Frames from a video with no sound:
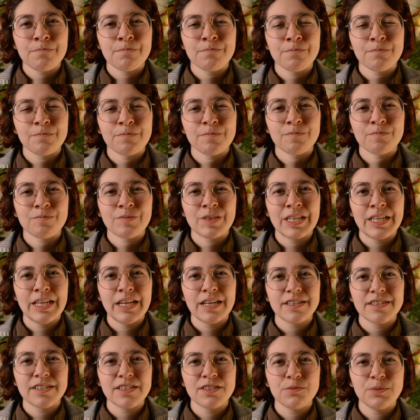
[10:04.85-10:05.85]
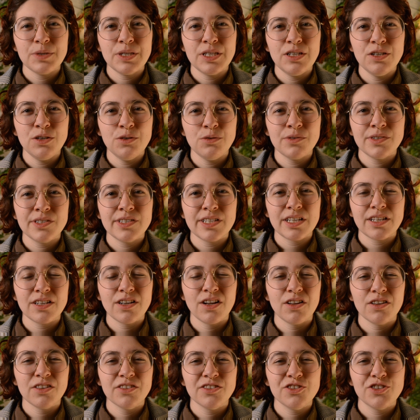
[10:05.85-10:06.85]
Yes, it's with the newest
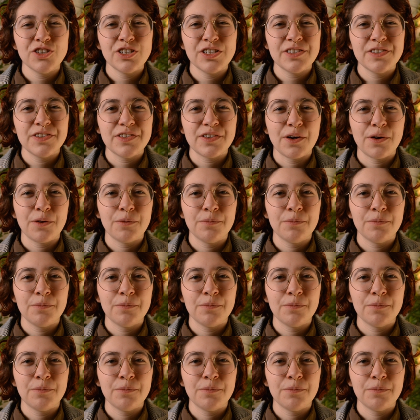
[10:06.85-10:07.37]
technology, so.